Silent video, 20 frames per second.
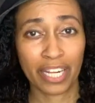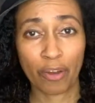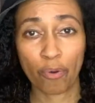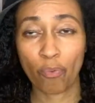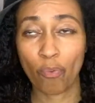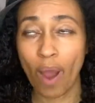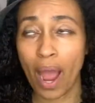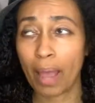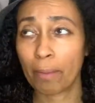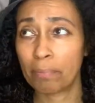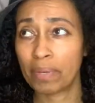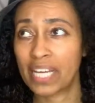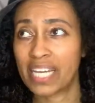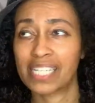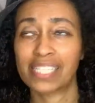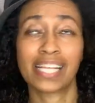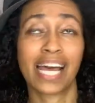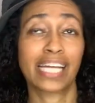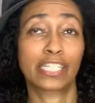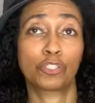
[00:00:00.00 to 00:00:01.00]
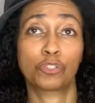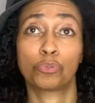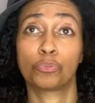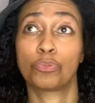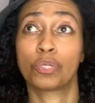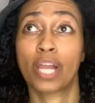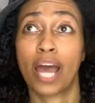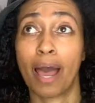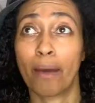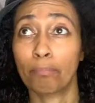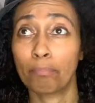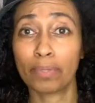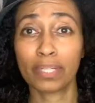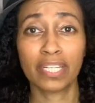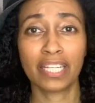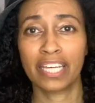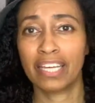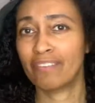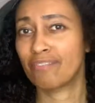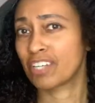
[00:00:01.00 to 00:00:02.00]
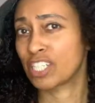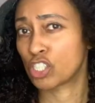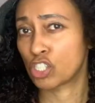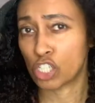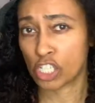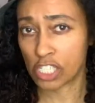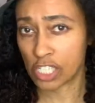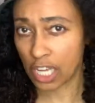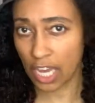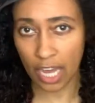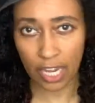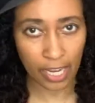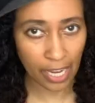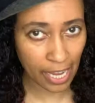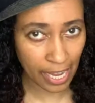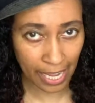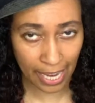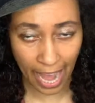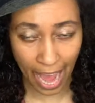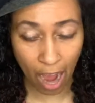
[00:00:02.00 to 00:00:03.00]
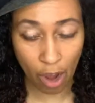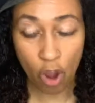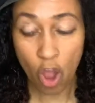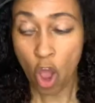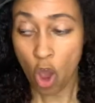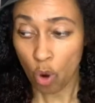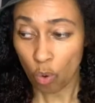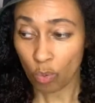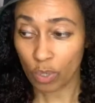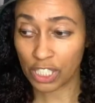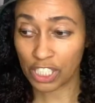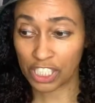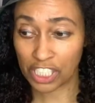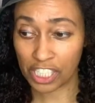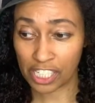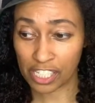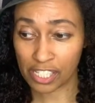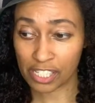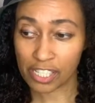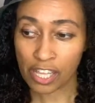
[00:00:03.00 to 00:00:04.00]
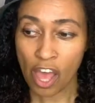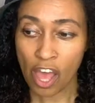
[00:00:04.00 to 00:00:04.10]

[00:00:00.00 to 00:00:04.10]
Why? Because I do not believe in just cutting it out, which is